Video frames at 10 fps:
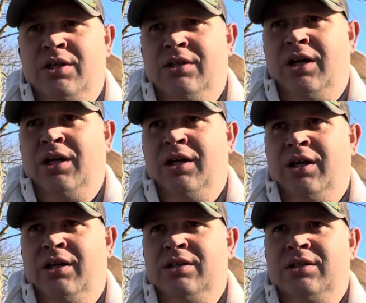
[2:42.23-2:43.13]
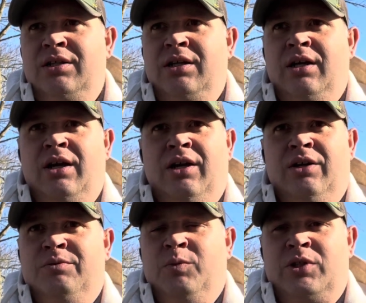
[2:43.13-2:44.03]

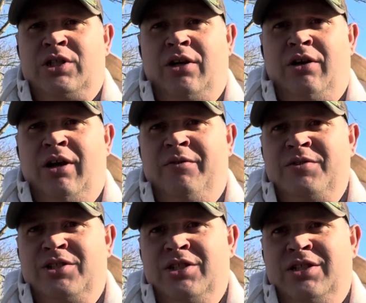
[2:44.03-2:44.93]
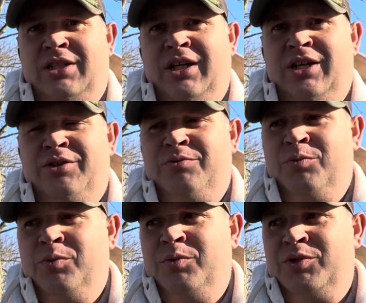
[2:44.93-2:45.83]
What started off as just
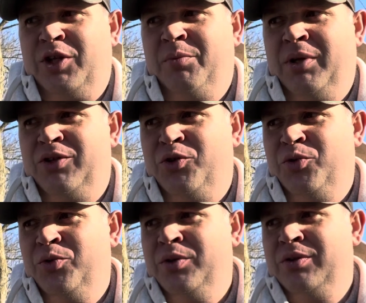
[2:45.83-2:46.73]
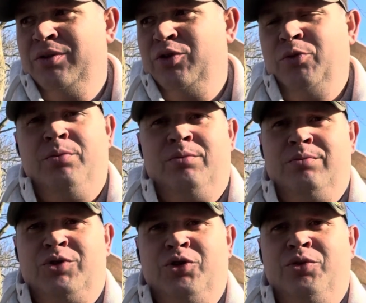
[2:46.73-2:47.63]
what was going to be two
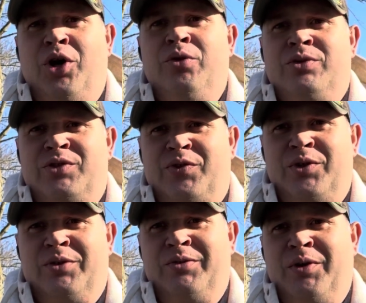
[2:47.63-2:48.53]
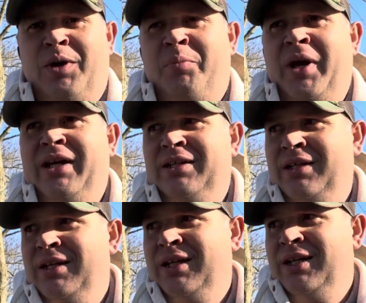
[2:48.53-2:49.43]
goats for a pet
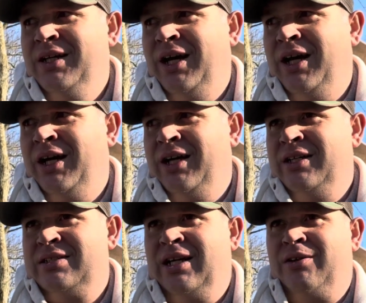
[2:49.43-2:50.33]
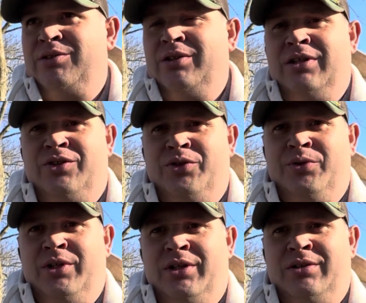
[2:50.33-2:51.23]
has now turned into
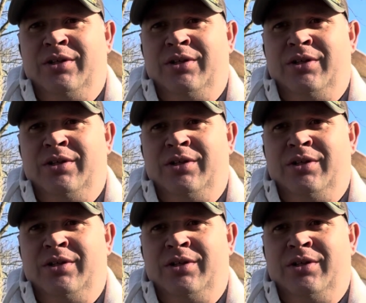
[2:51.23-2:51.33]
a